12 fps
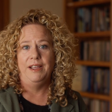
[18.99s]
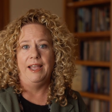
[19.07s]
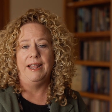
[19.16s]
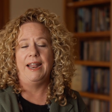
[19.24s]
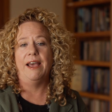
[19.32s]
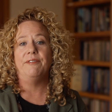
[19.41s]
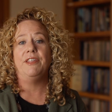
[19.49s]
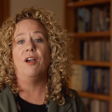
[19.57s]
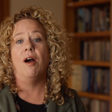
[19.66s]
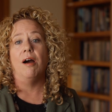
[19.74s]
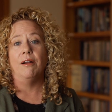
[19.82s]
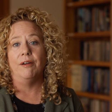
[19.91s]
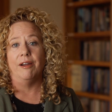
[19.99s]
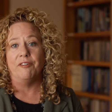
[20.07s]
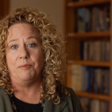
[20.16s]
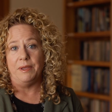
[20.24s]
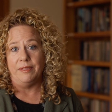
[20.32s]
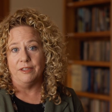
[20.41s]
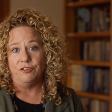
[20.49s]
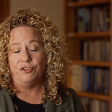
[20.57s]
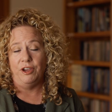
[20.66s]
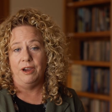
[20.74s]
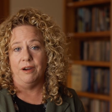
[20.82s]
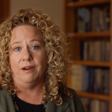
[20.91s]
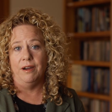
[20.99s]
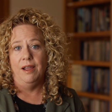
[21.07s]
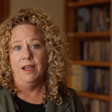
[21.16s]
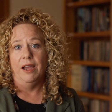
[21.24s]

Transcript: and have the honor of being the chair